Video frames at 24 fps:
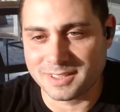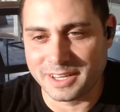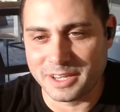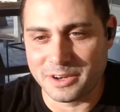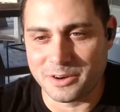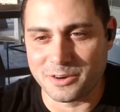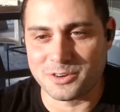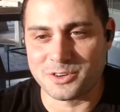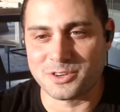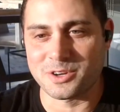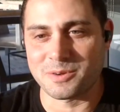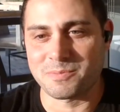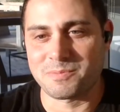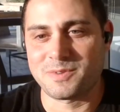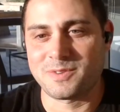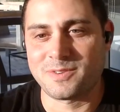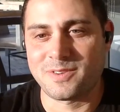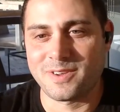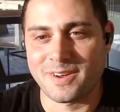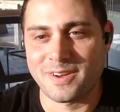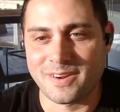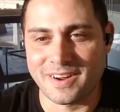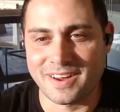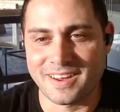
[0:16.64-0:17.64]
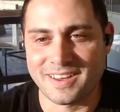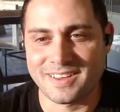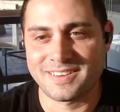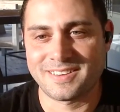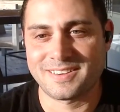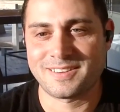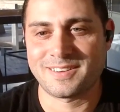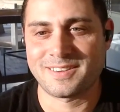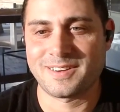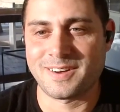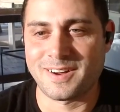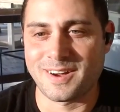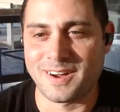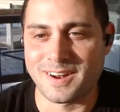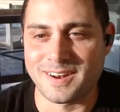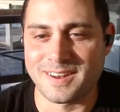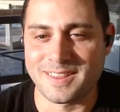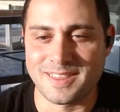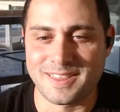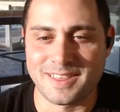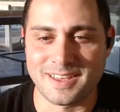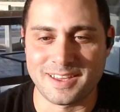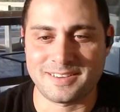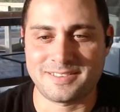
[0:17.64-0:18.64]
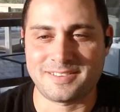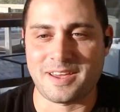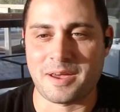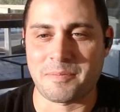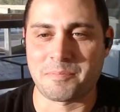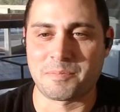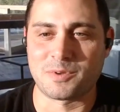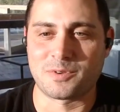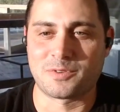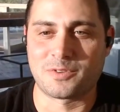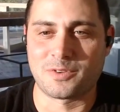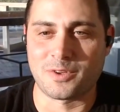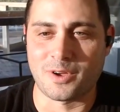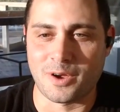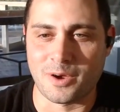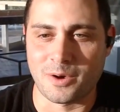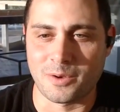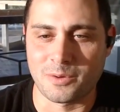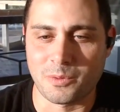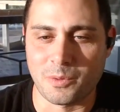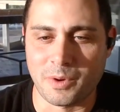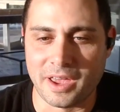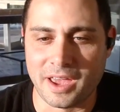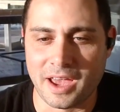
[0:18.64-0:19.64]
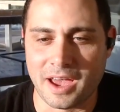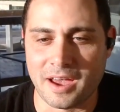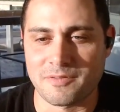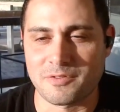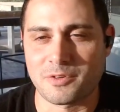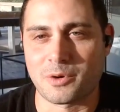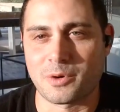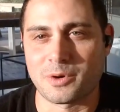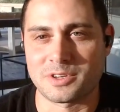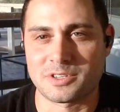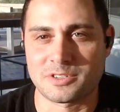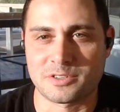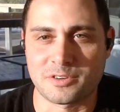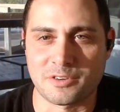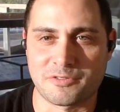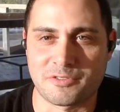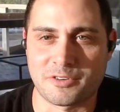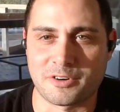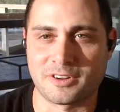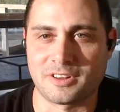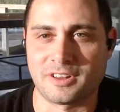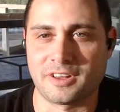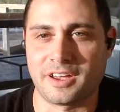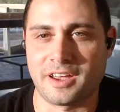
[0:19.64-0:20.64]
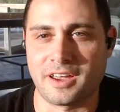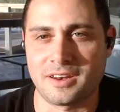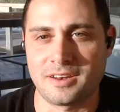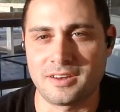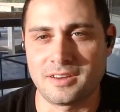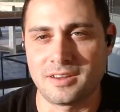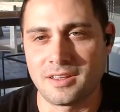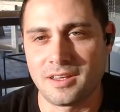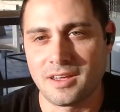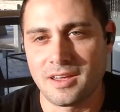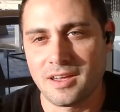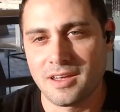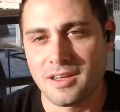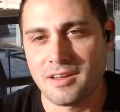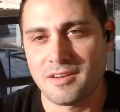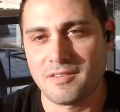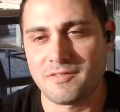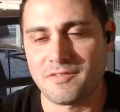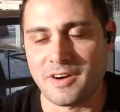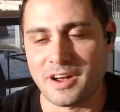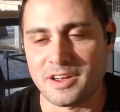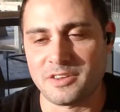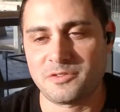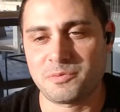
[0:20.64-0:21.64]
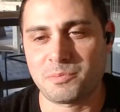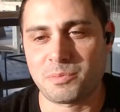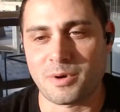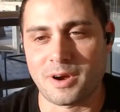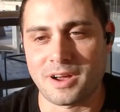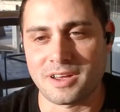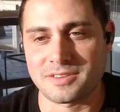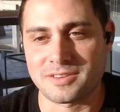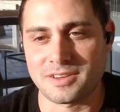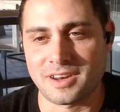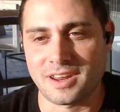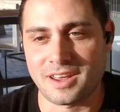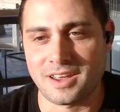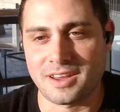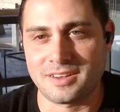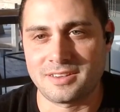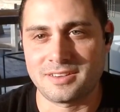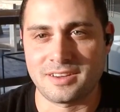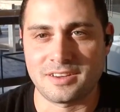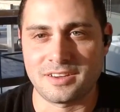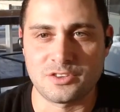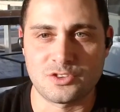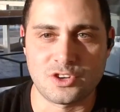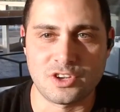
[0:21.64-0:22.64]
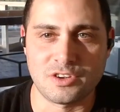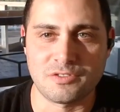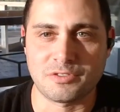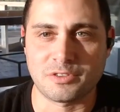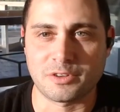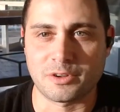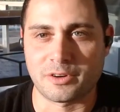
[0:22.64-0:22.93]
Leadership Series. On this episode, we have Christopher Lin, Vice President and Chief